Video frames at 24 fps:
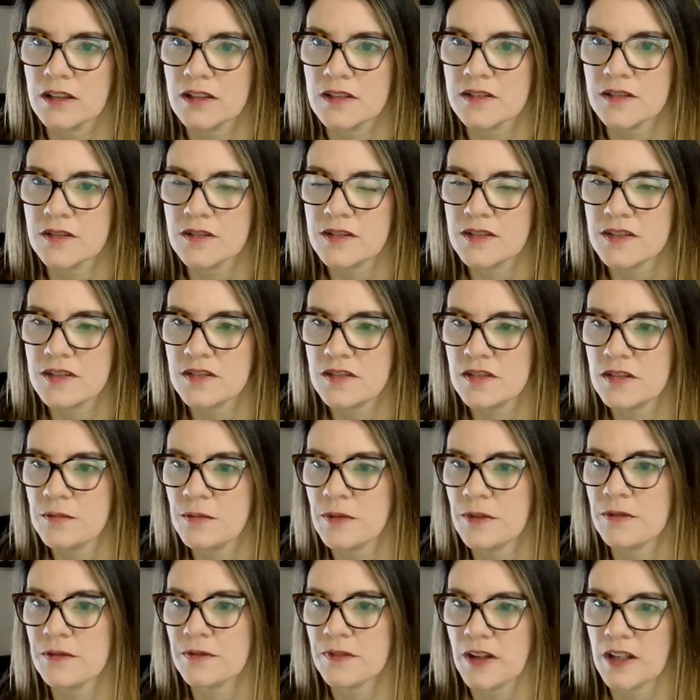So this is
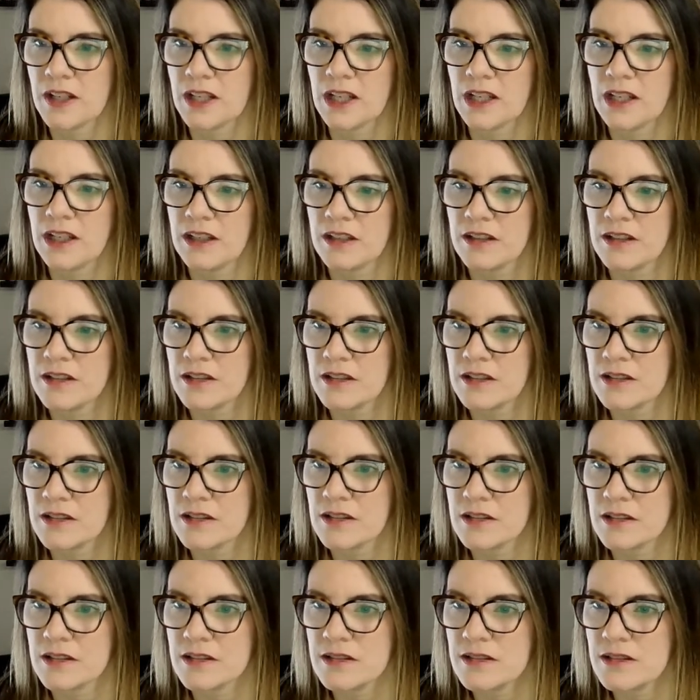super funny
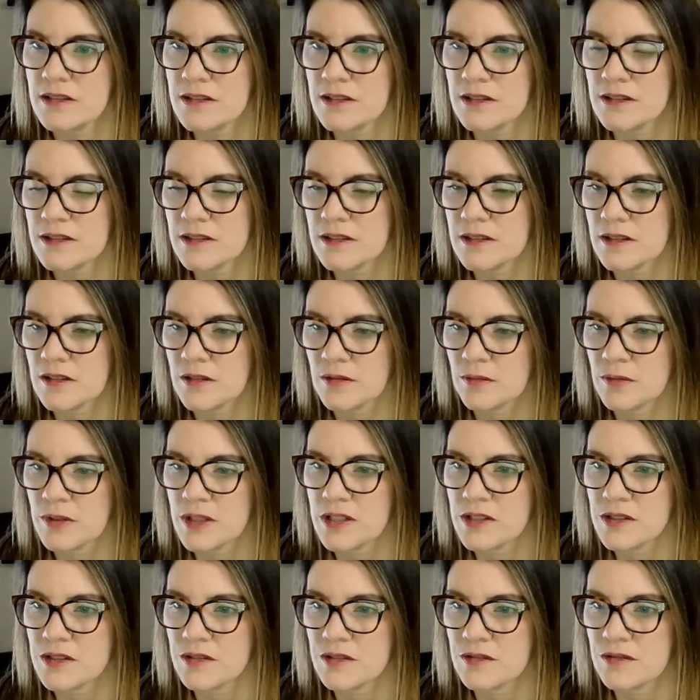because
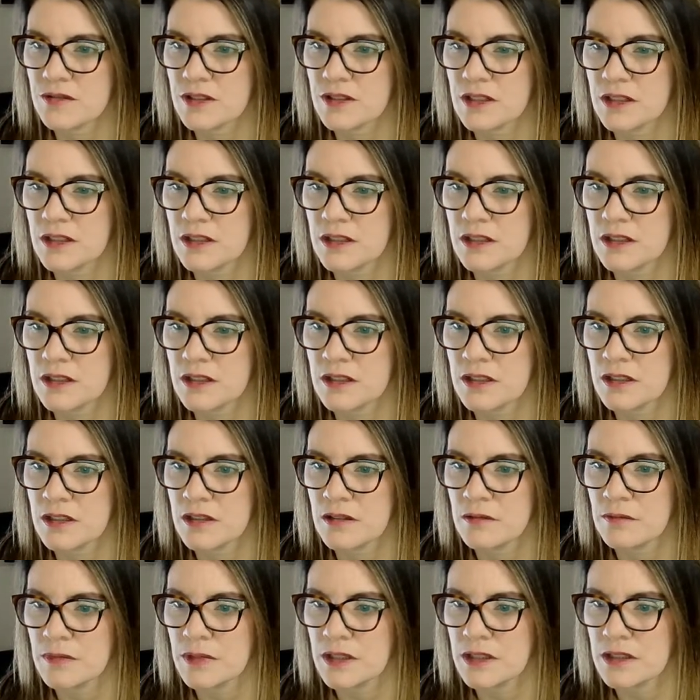
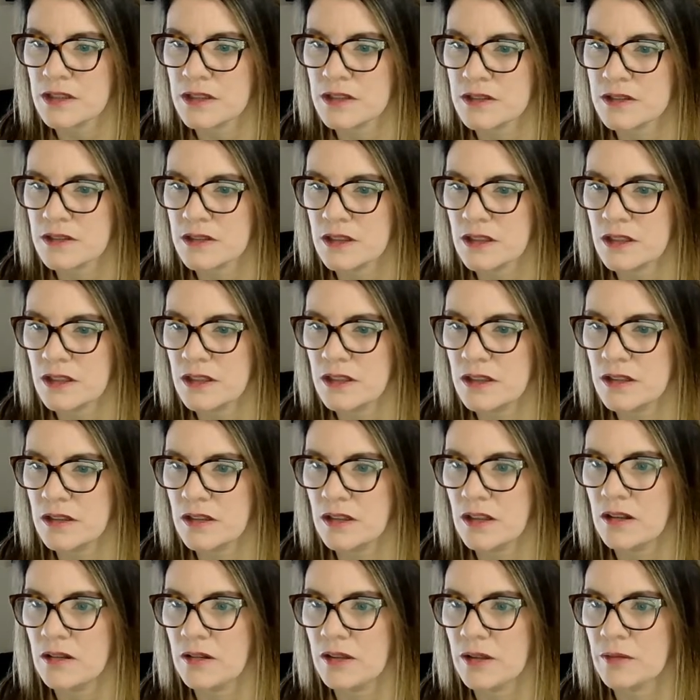Restream is here.
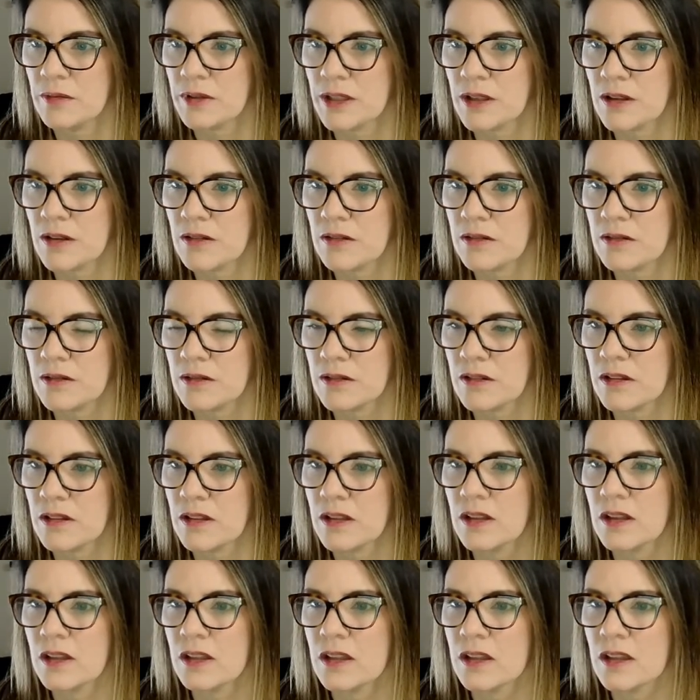Oh, here we go.
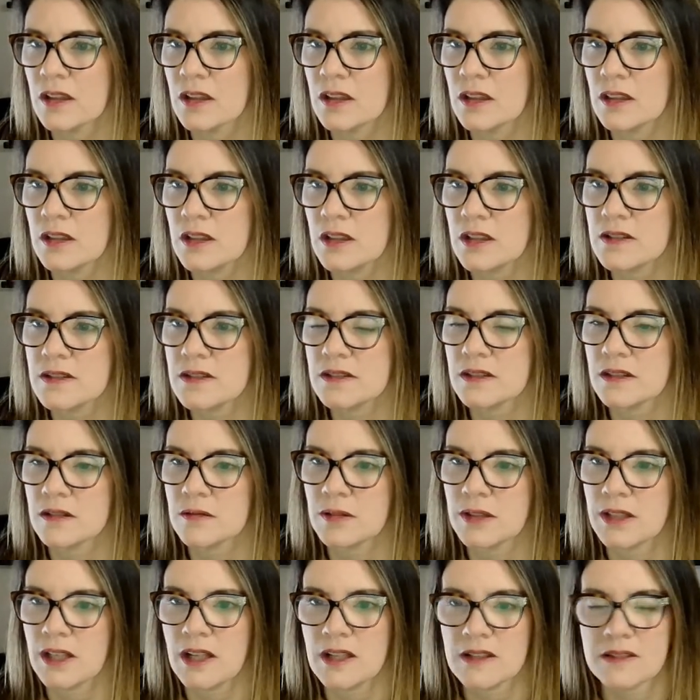Let's see,
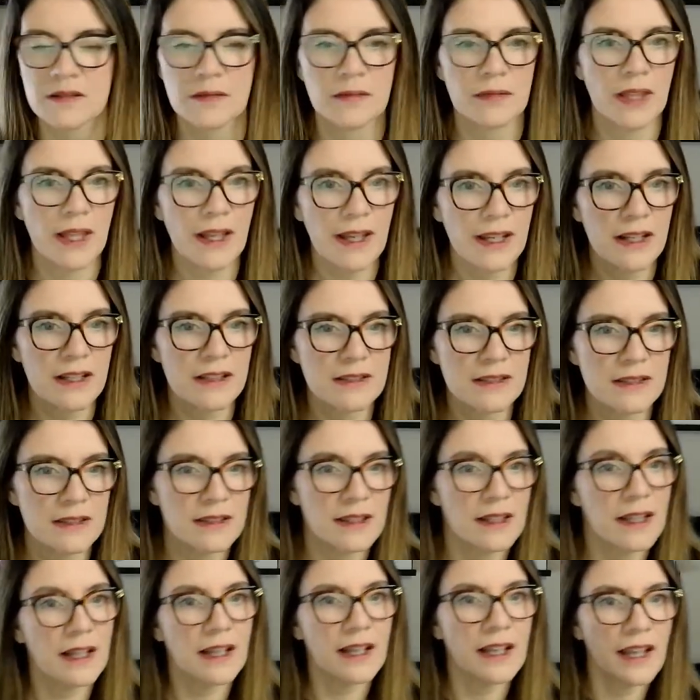we got some likes.
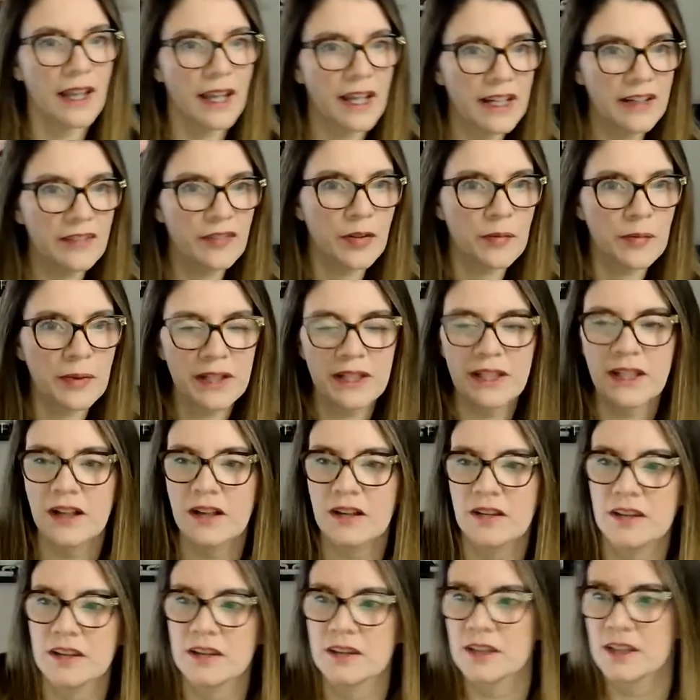Hey, everybody
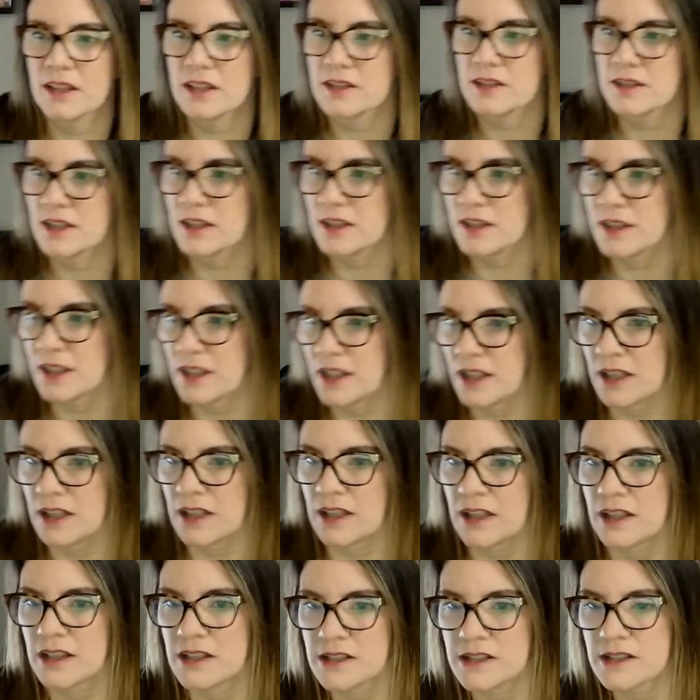out in LinkedIn
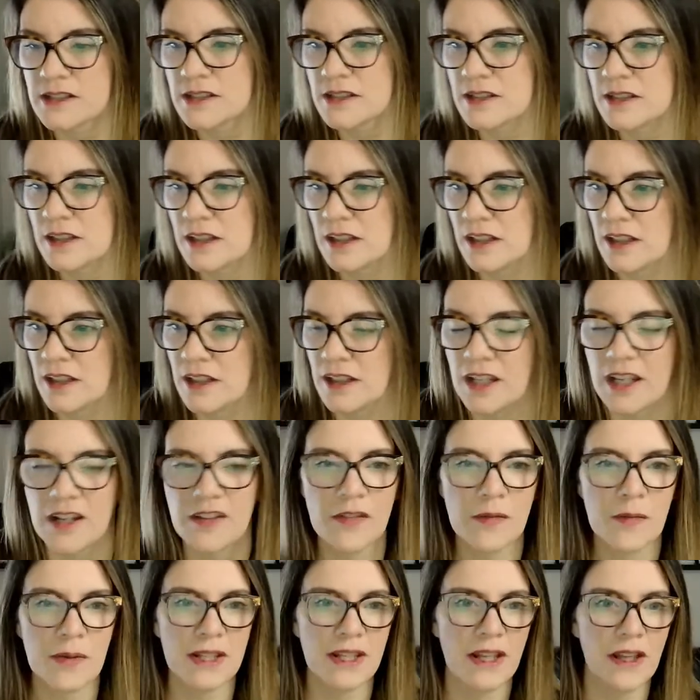land. Hey,
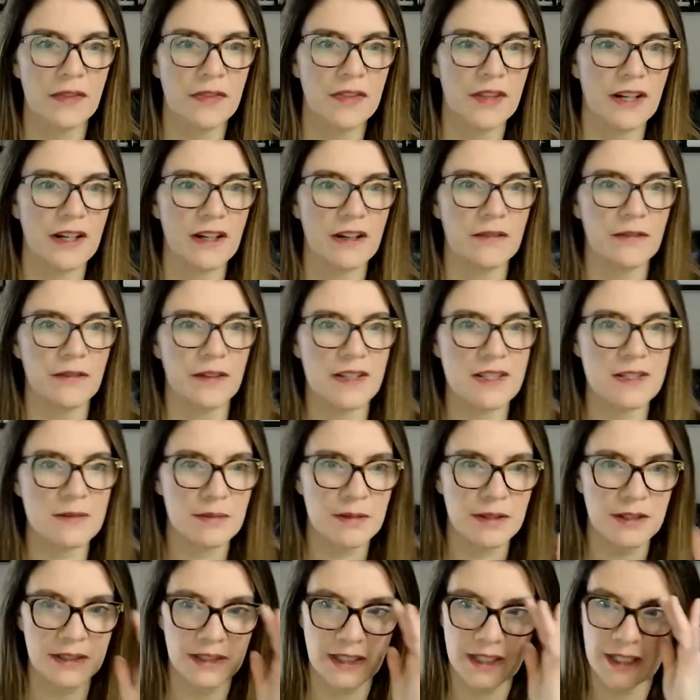everybody out there in
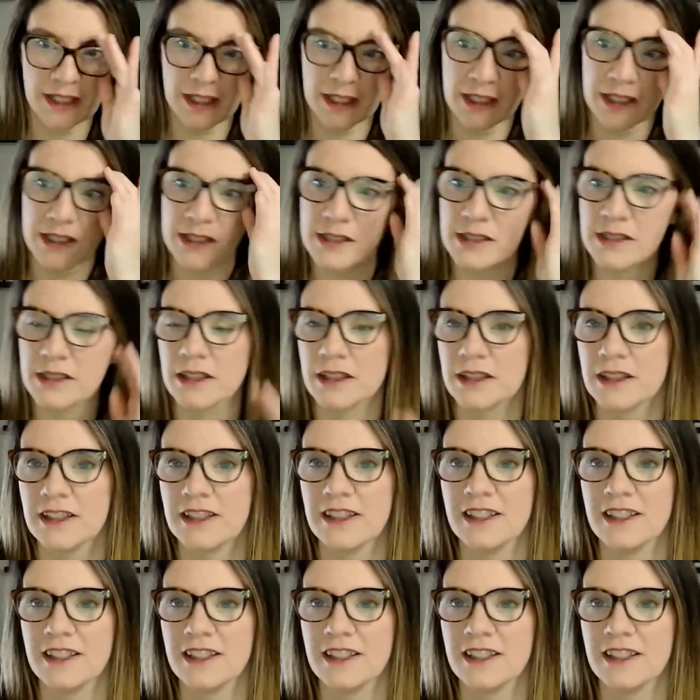Facebook land.